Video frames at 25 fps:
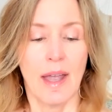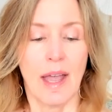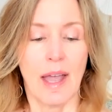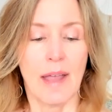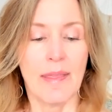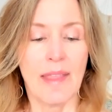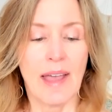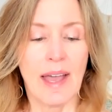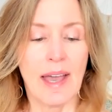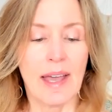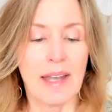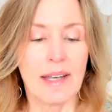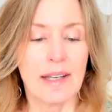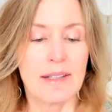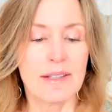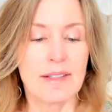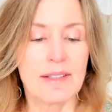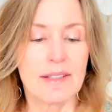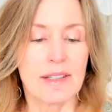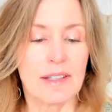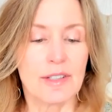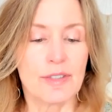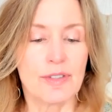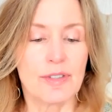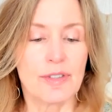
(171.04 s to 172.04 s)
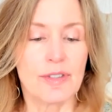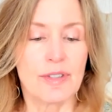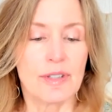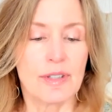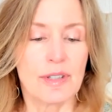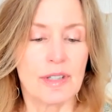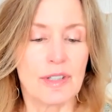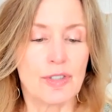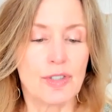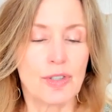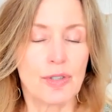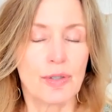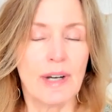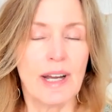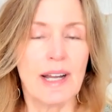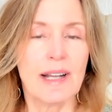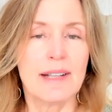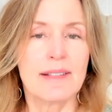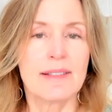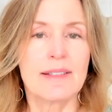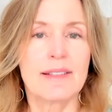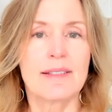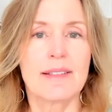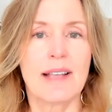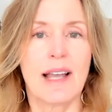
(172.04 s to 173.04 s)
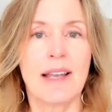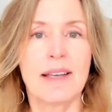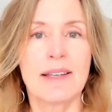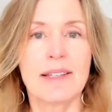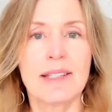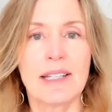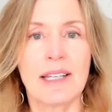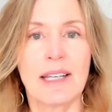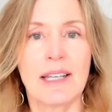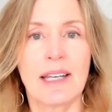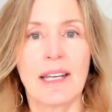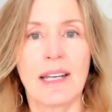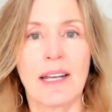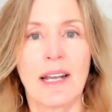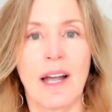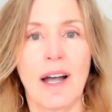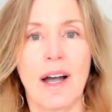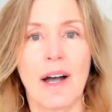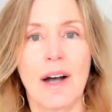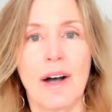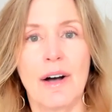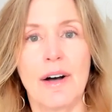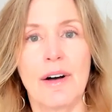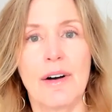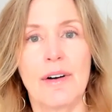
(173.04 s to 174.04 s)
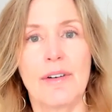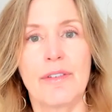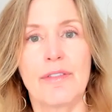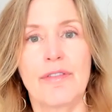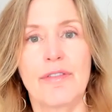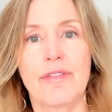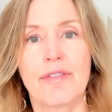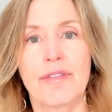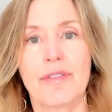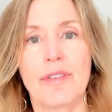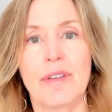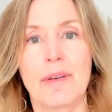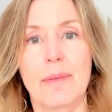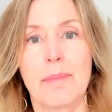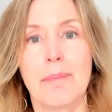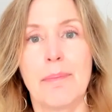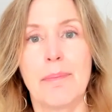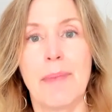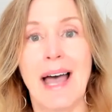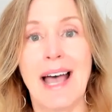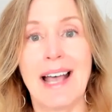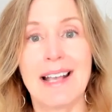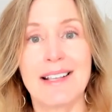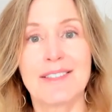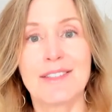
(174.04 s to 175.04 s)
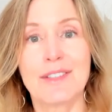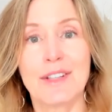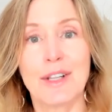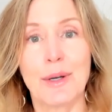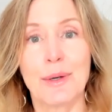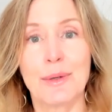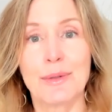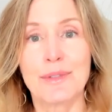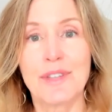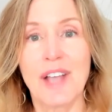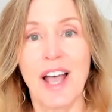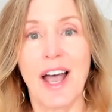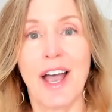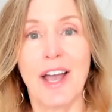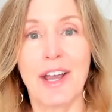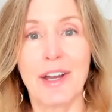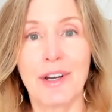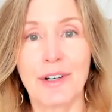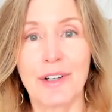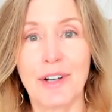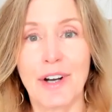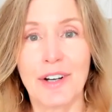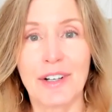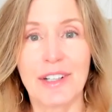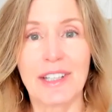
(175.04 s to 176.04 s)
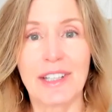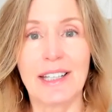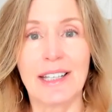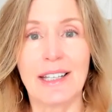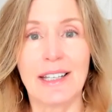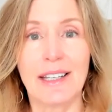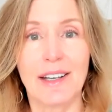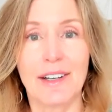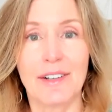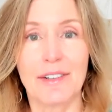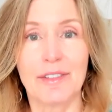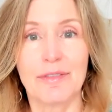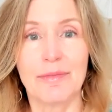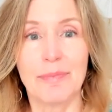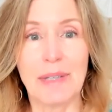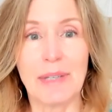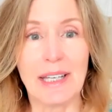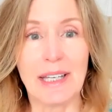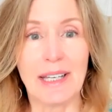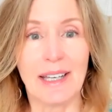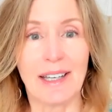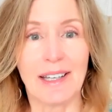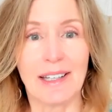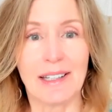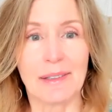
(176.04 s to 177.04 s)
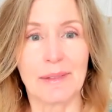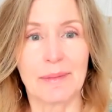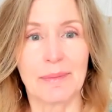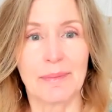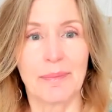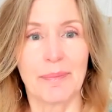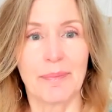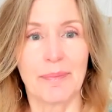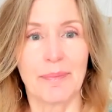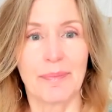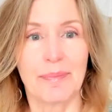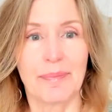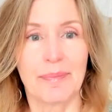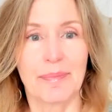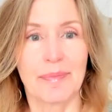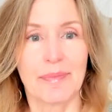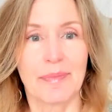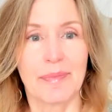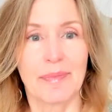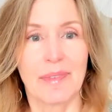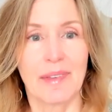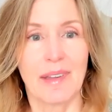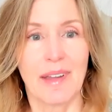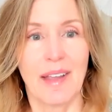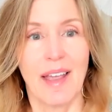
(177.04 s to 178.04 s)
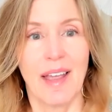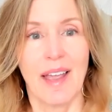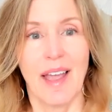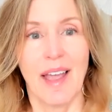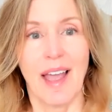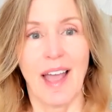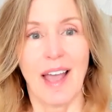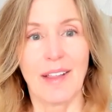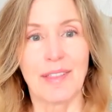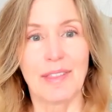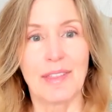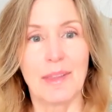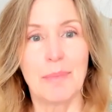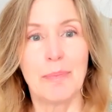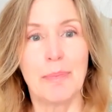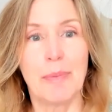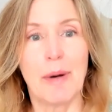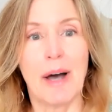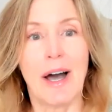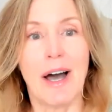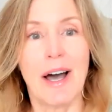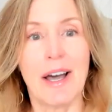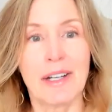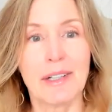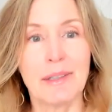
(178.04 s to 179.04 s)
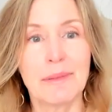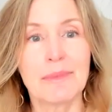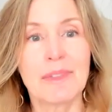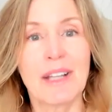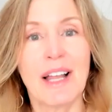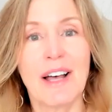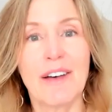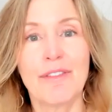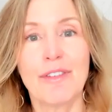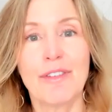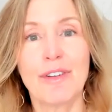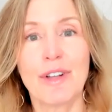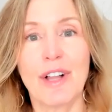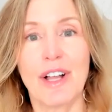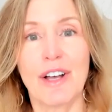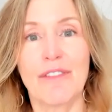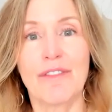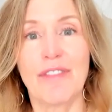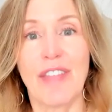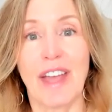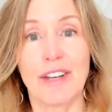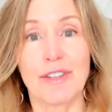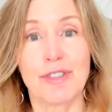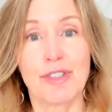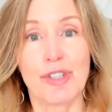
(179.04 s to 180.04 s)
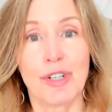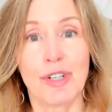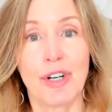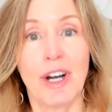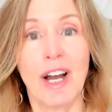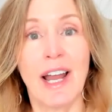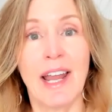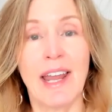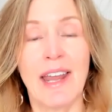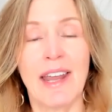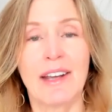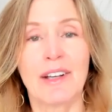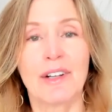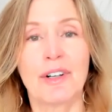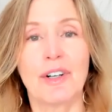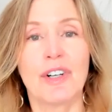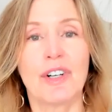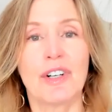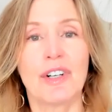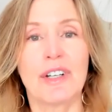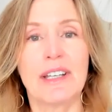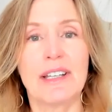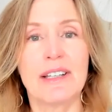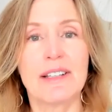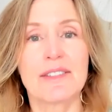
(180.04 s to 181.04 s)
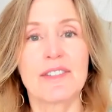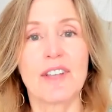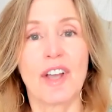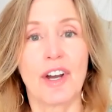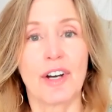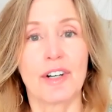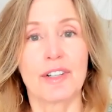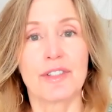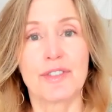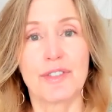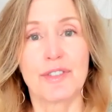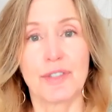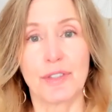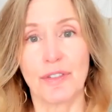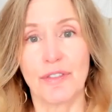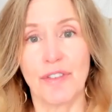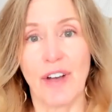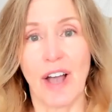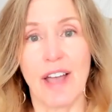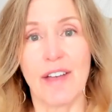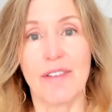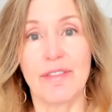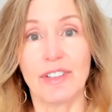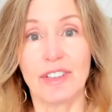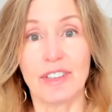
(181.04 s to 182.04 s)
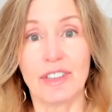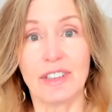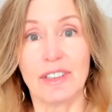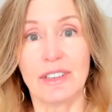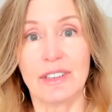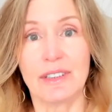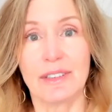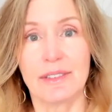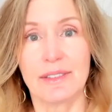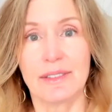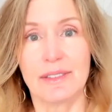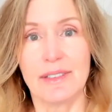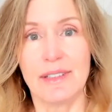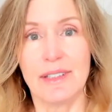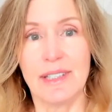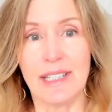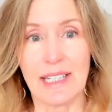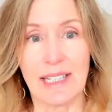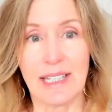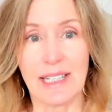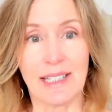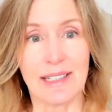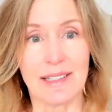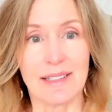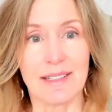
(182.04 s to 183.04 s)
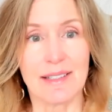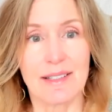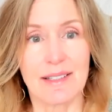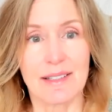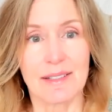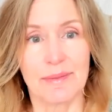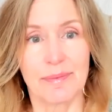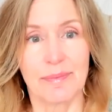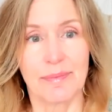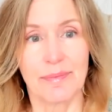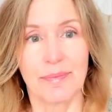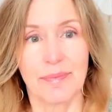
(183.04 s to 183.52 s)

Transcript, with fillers: And that is the, the transcending of Maslow's hierarchy of being. At the bottom level of that triangle is our survival needs.